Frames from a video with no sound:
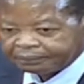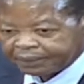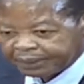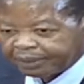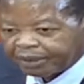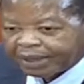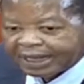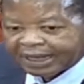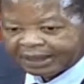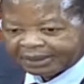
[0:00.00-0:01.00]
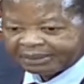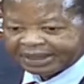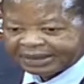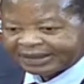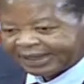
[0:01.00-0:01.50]
people who are in
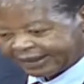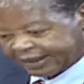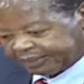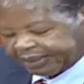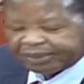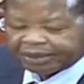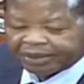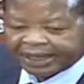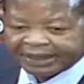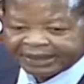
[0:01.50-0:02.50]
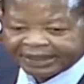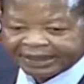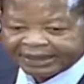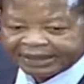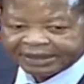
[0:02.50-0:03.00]
government and the people who are in,
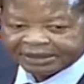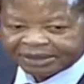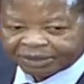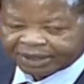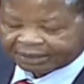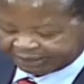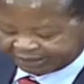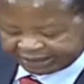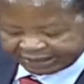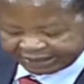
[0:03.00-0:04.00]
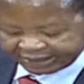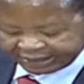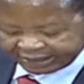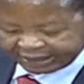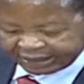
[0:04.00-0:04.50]
the, in his new government.
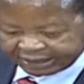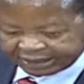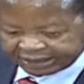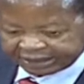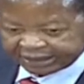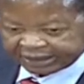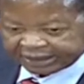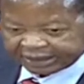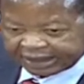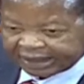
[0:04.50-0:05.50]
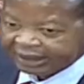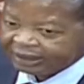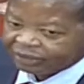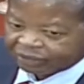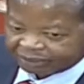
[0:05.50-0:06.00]
And I
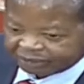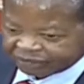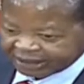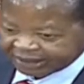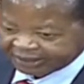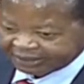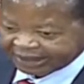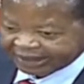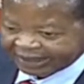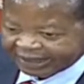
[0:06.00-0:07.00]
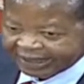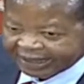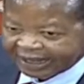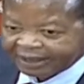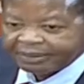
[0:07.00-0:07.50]
told Mzee Kibaki,
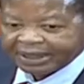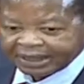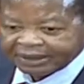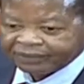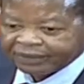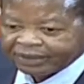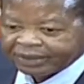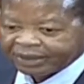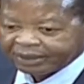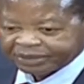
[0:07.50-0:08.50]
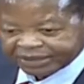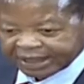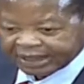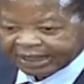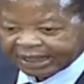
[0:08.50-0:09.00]
I believe,
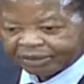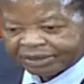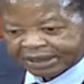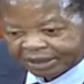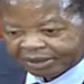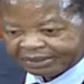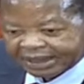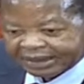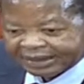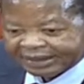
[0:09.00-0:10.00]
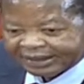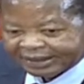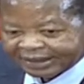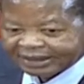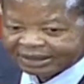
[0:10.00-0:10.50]
Mzee, I would recommend
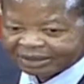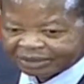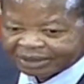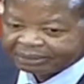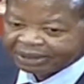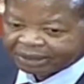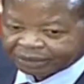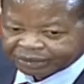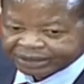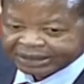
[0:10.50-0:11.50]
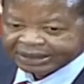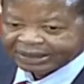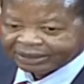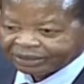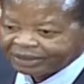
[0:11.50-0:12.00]
that it would be good
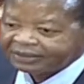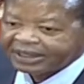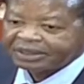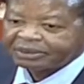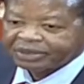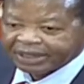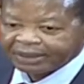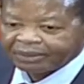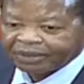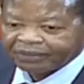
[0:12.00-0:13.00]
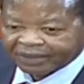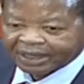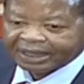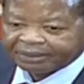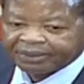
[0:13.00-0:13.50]
you invite Mzee Moi for
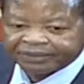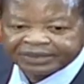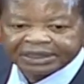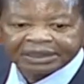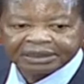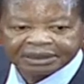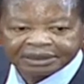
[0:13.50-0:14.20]
a cup of tea.